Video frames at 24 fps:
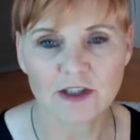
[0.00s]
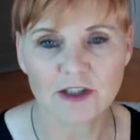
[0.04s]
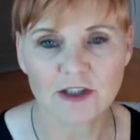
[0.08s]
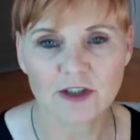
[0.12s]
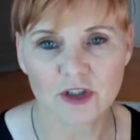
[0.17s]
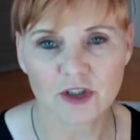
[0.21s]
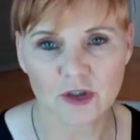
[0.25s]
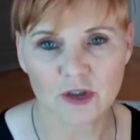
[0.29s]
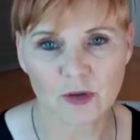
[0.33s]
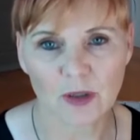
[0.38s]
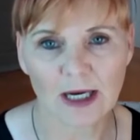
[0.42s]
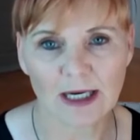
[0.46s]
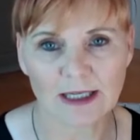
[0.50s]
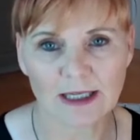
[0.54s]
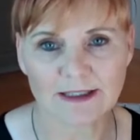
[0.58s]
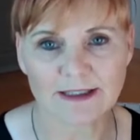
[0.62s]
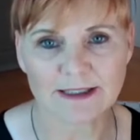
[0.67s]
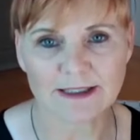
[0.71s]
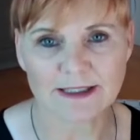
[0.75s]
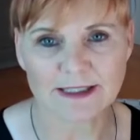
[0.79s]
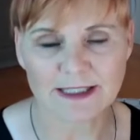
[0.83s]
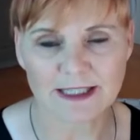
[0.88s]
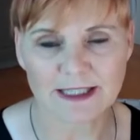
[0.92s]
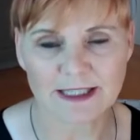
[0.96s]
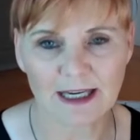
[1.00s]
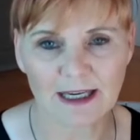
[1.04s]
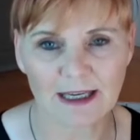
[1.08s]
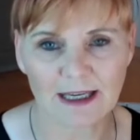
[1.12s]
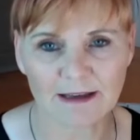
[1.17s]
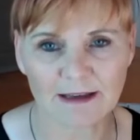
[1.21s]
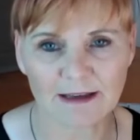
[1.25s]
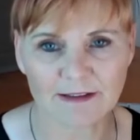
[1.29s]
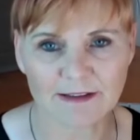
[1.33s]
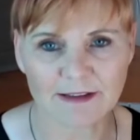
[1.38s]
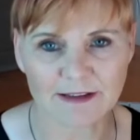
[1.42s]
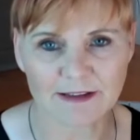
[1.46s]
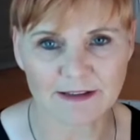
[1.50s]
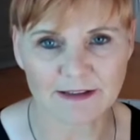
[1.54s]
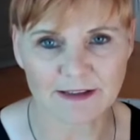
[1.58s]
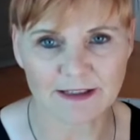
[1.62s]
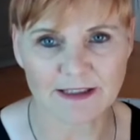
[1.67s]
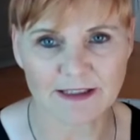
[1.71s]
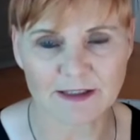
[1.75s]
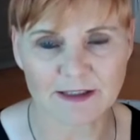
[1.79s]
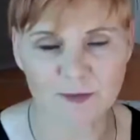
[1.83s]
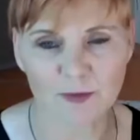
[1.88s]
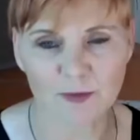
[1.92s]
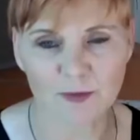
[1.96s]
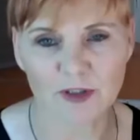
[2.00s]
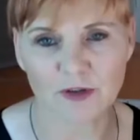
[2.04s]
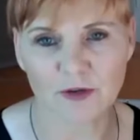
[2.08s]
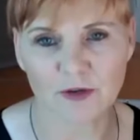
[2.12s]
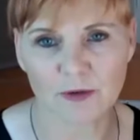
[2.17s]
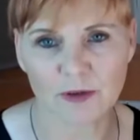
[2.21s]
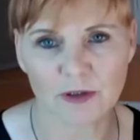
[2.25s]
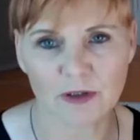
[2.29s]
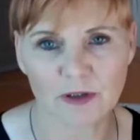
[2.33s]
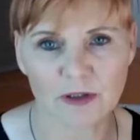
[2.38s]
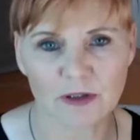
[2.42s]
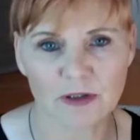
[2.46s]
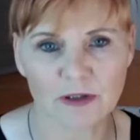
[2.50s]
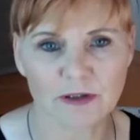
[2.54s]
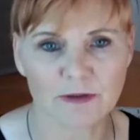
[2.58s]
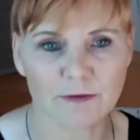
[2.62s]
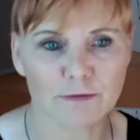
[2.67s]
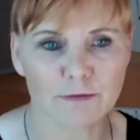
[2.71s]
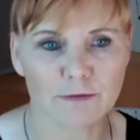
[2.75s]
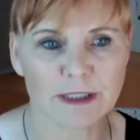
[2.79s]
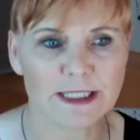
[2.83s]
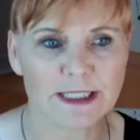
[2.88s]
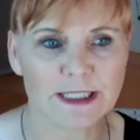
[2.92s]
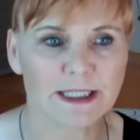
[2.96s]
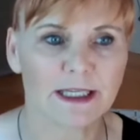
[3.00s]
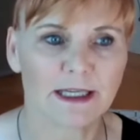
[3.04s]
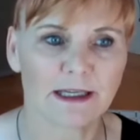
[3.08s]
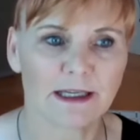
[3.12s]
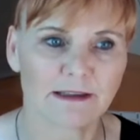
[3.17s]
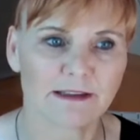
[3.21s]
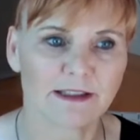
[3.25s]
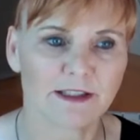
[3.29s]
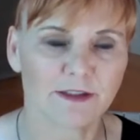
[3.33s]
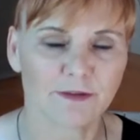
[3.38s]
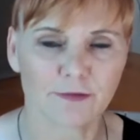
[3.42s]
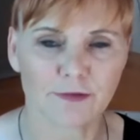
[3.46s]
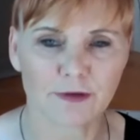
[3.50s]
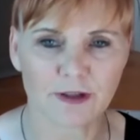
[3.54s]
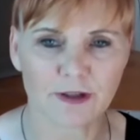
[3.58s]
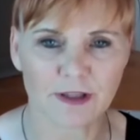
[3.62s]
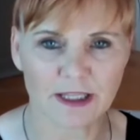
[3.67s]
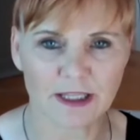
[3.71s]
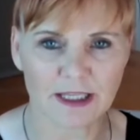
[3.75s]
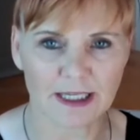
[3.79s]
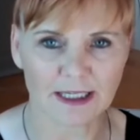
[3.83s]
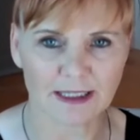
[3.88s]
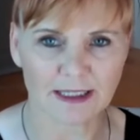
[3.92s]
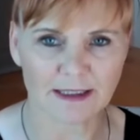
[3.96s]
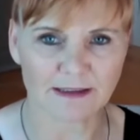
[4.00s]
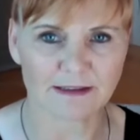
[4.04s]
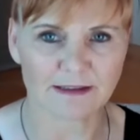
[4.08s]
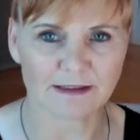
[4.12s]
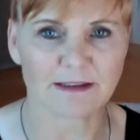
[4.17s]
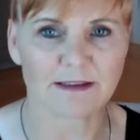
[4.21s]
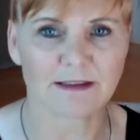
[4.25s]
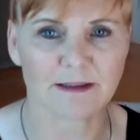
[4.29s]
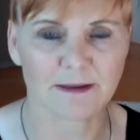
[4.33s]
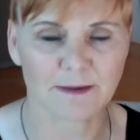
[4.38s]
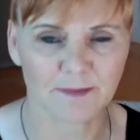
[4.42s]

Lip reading: to understand this when you're reading different things.